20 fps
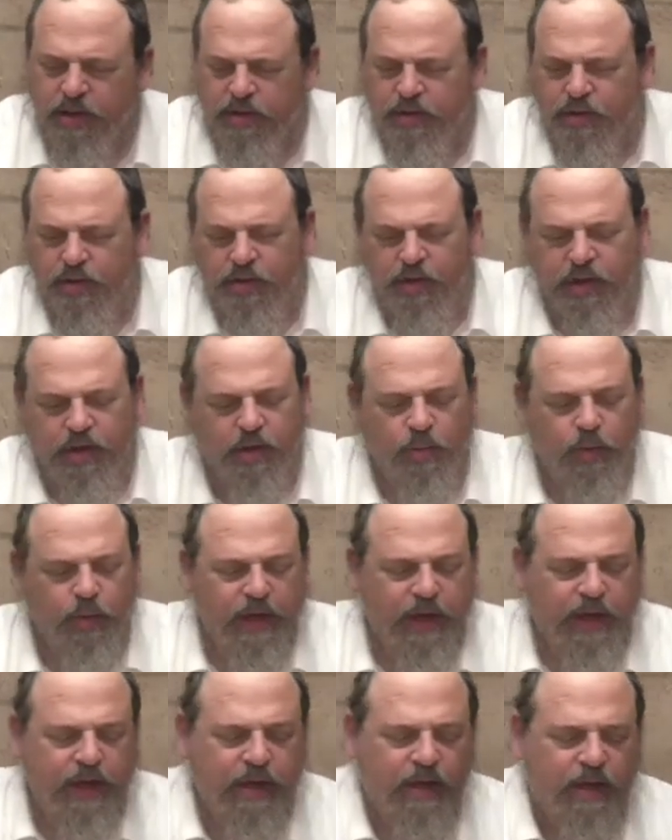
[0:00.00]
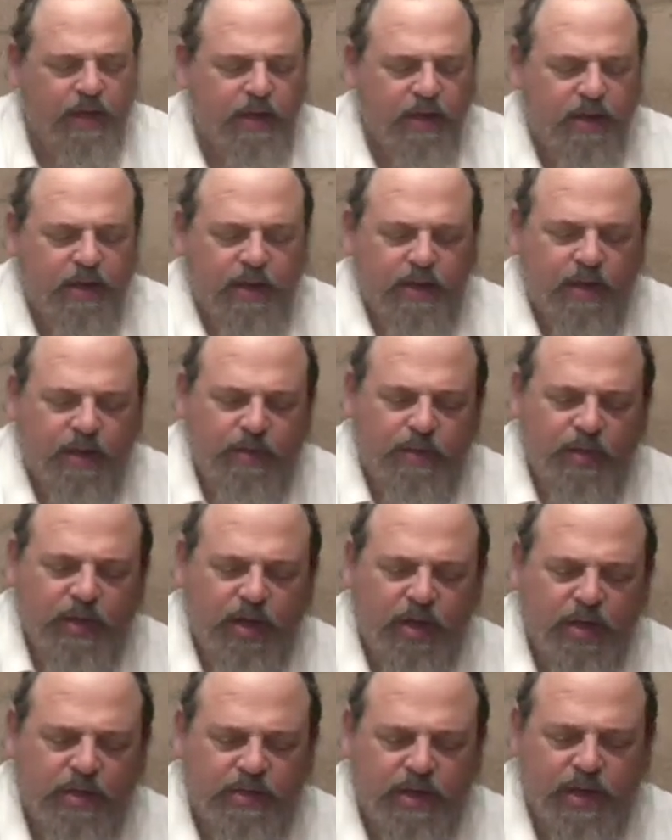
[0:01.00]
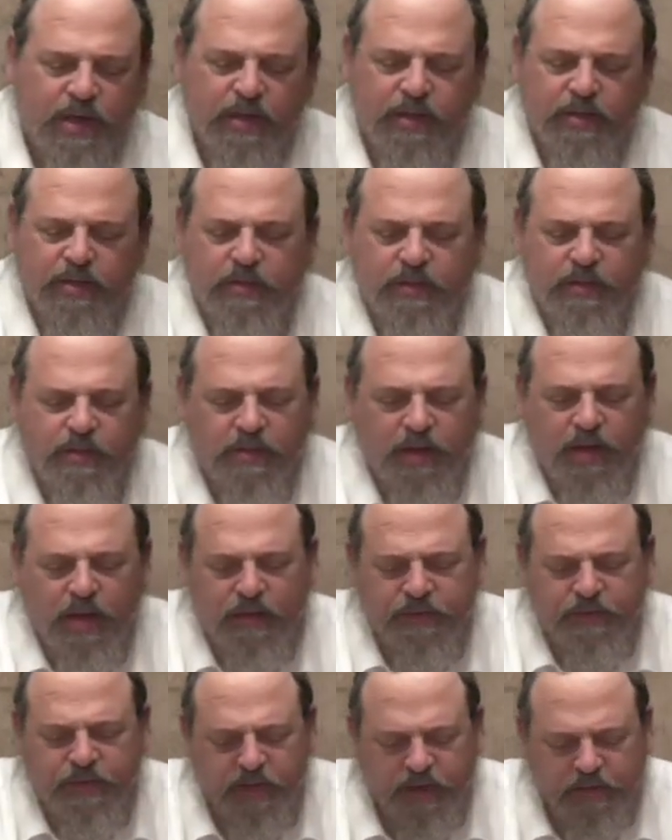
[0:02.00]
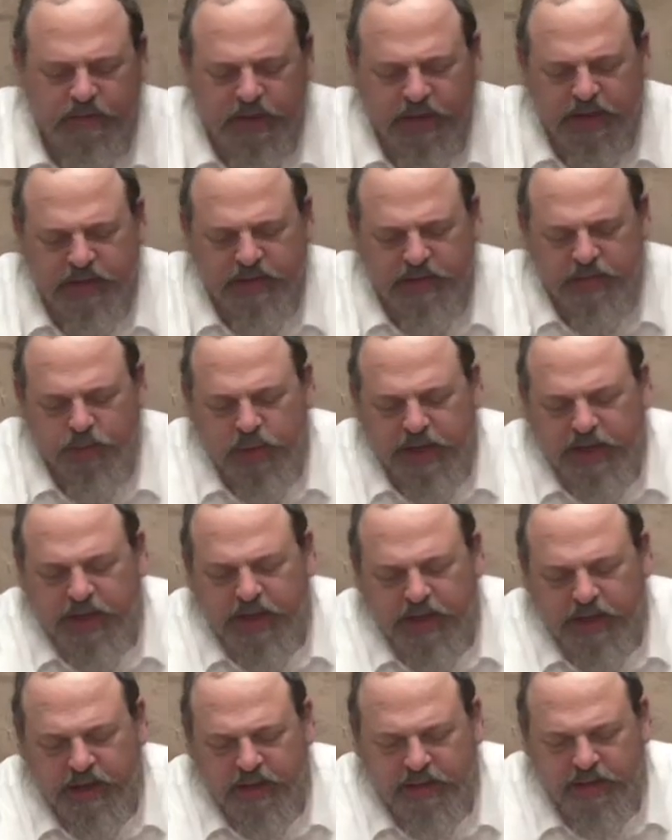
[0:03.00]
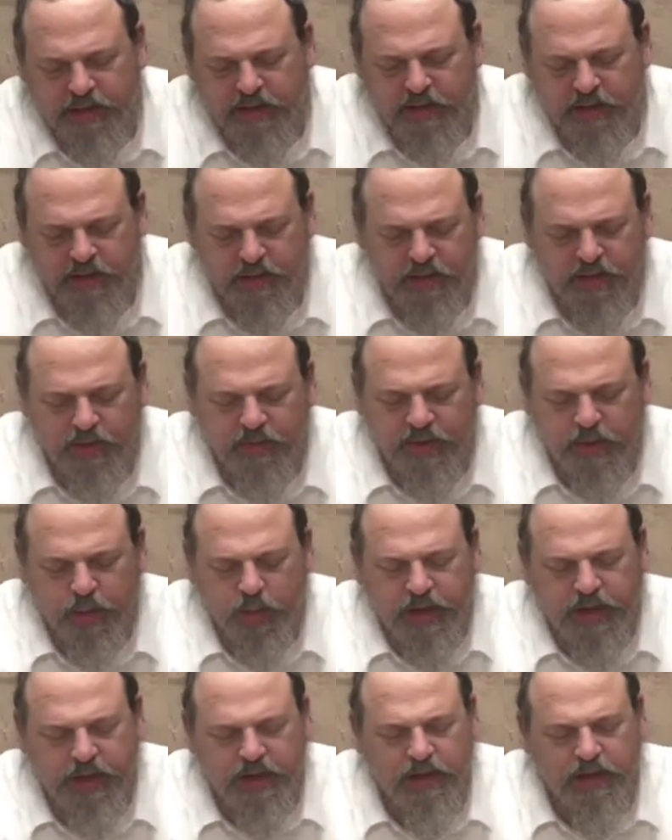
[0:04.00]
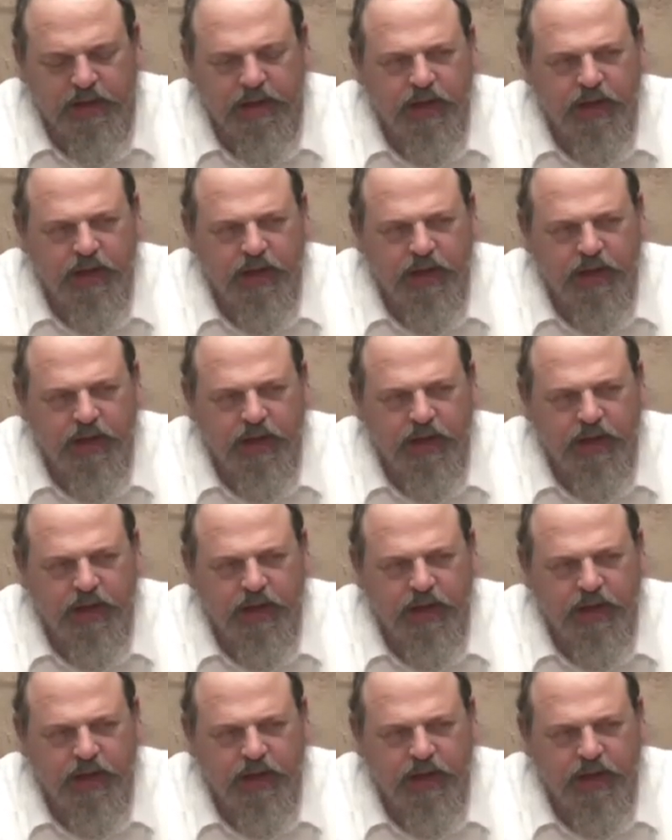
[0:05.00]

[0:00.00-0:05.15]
turning away. It also often means weakened, to be weakened.